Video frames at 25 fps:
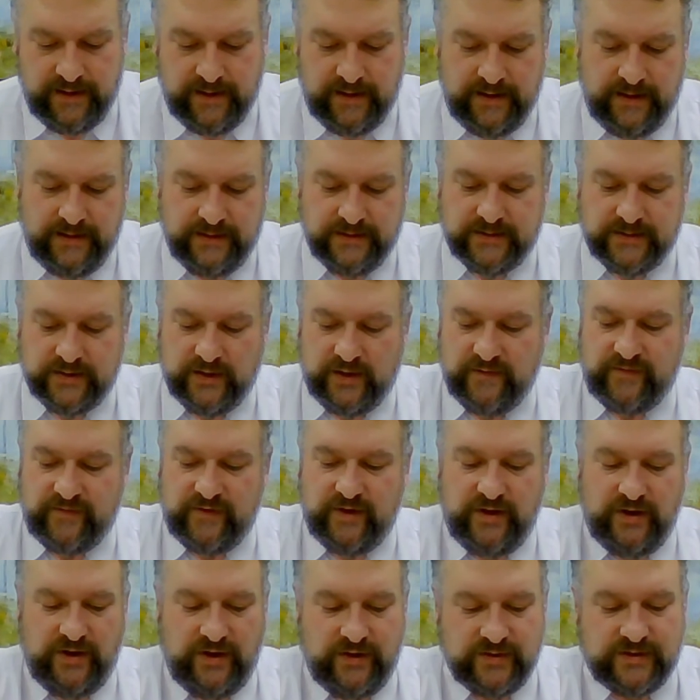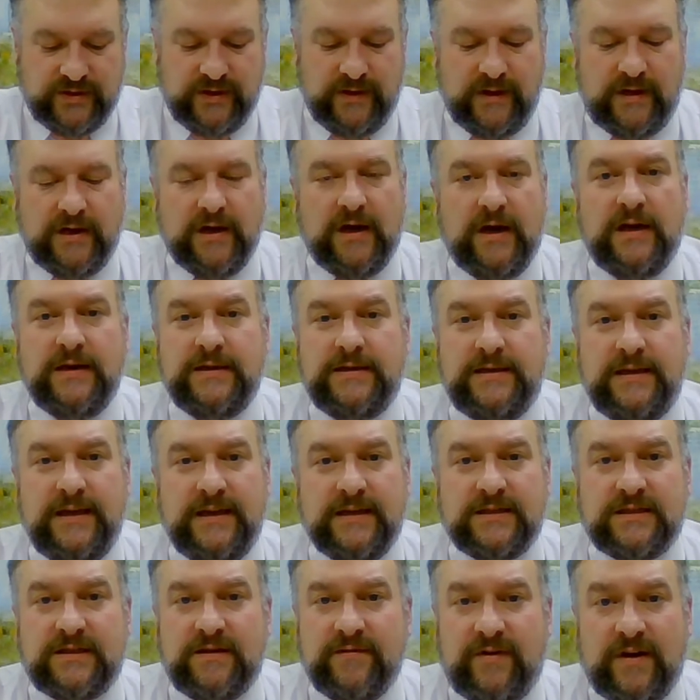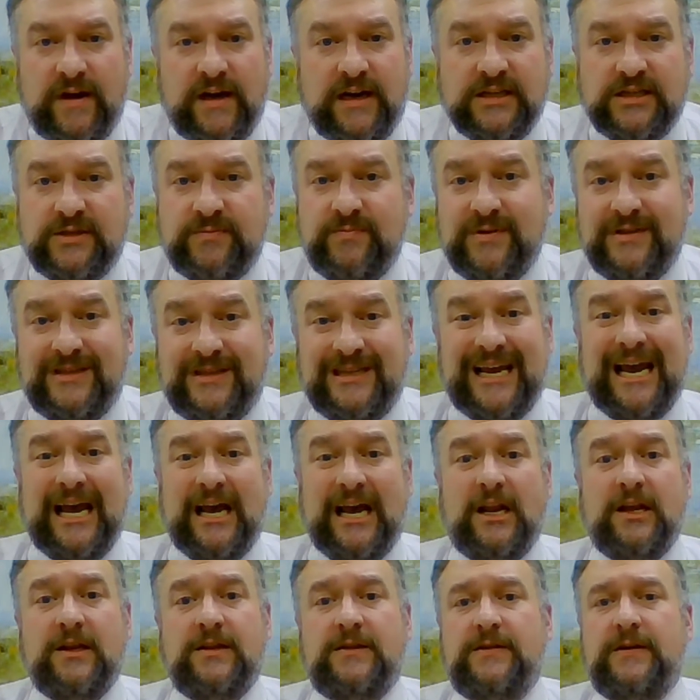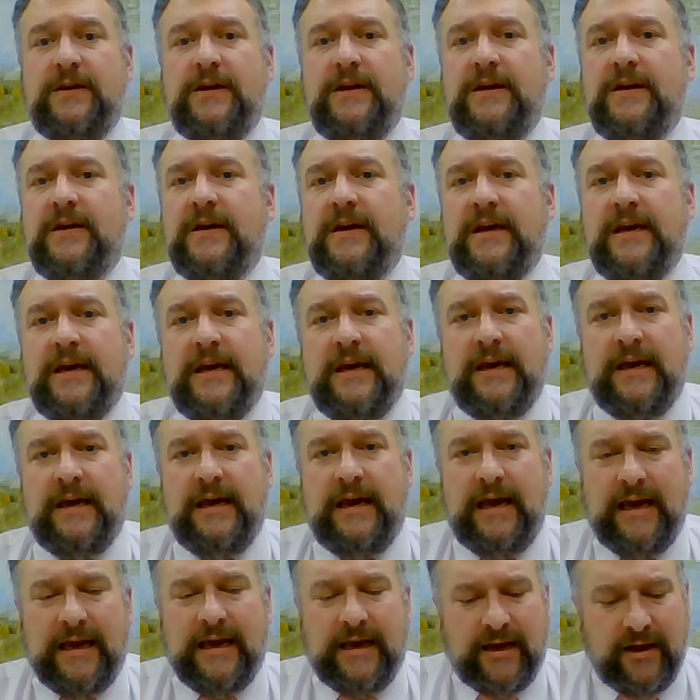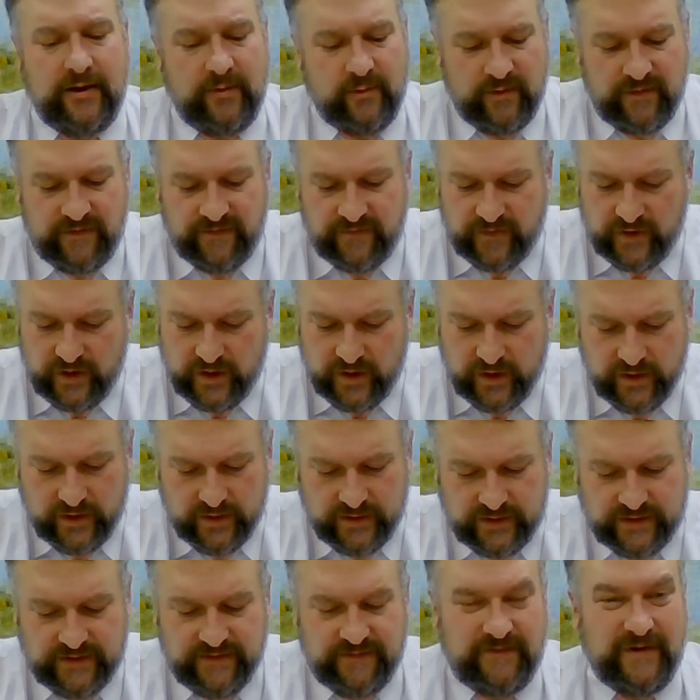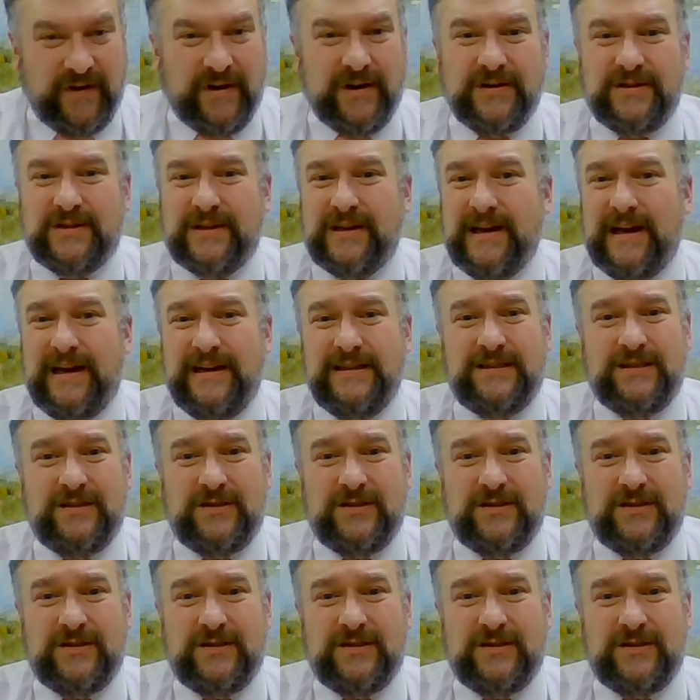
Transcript: is often used in the context of hospitality and can refer to various kinds of